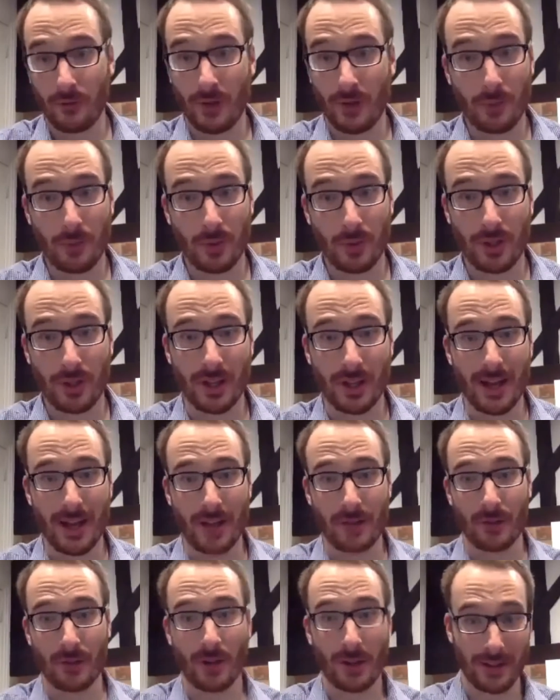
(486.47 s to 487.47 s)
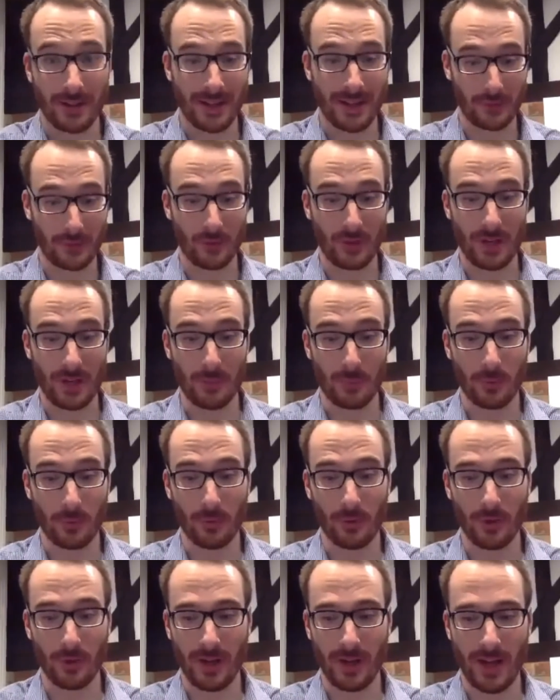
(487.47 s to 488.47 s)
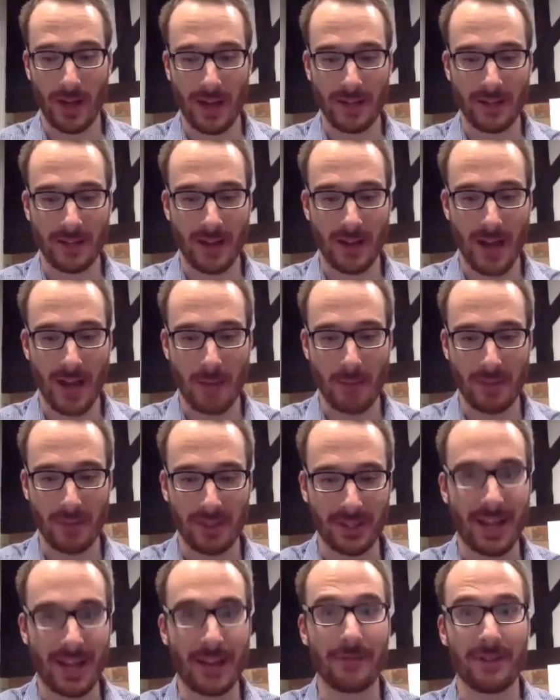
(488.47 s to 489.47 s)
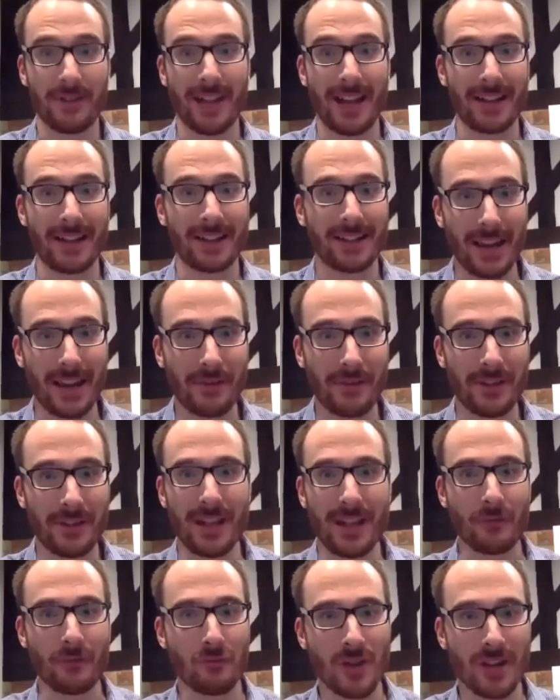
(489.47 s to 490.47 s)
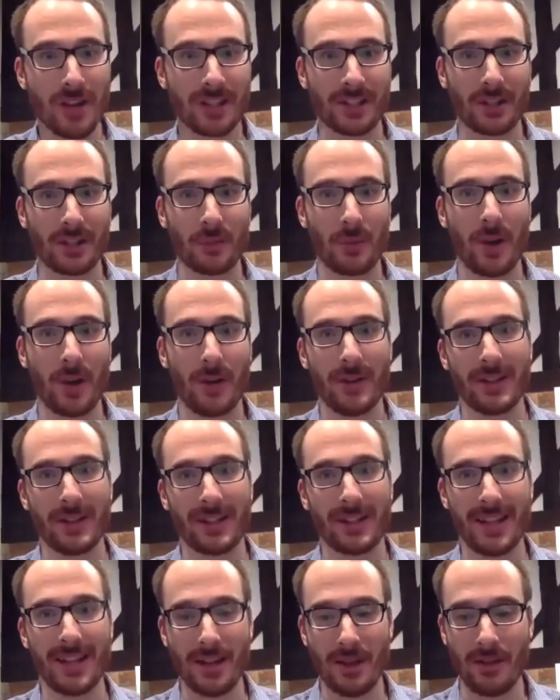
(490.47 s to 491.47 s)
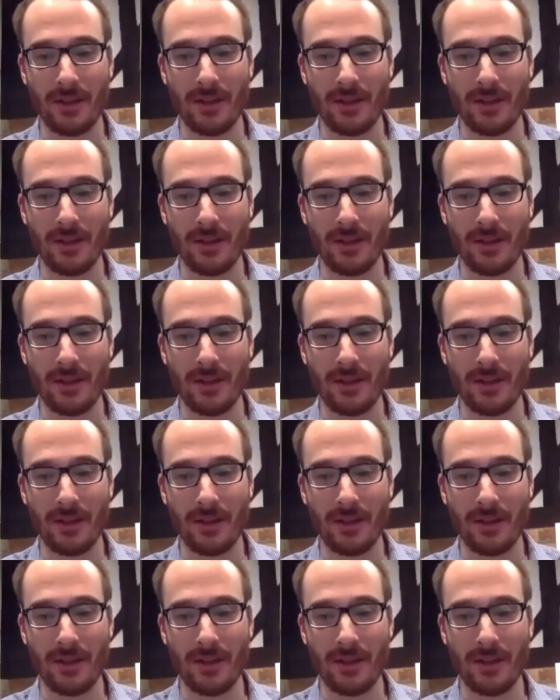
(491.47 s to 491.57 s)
really appreciate that, Andrew. And I think that's really important. And that safety, that risk as well, is